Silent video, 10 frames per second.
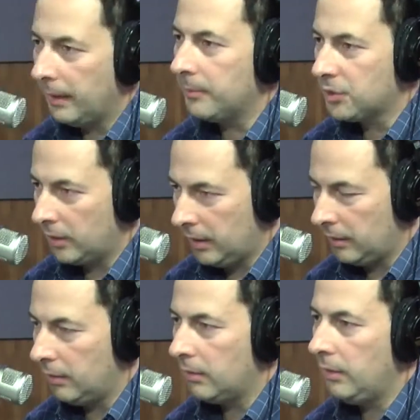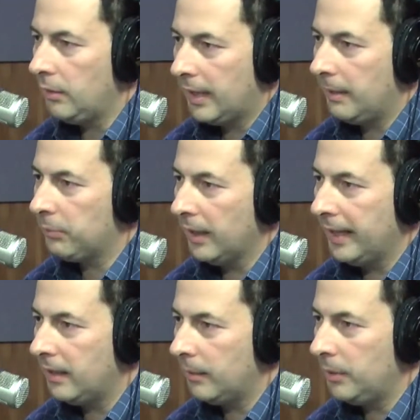I'm sure you're getting you can't play
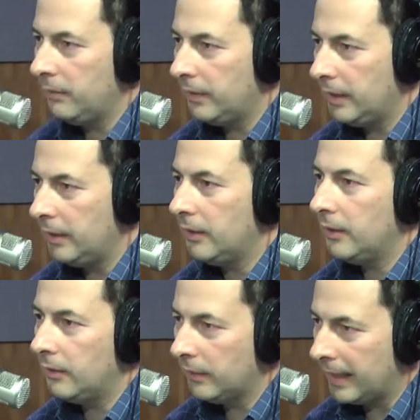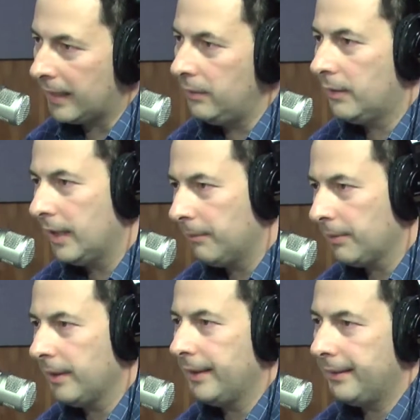at WVU. You can't
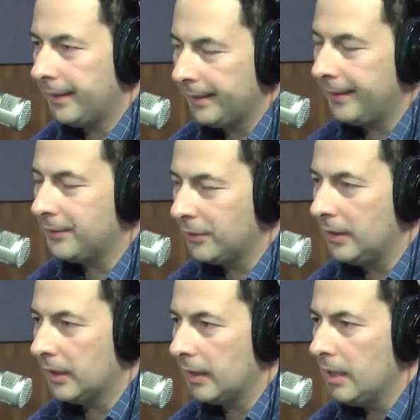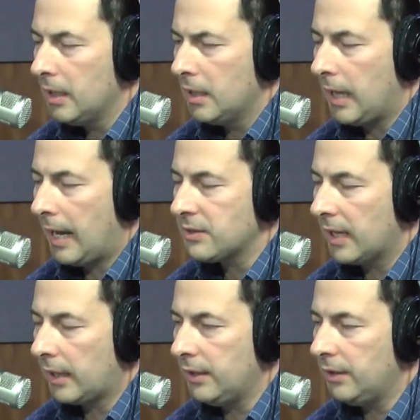play. So you get. How
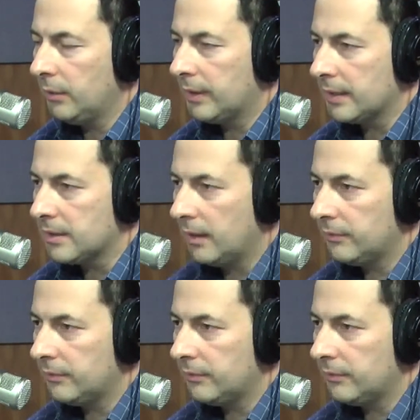do you deal with that stuff?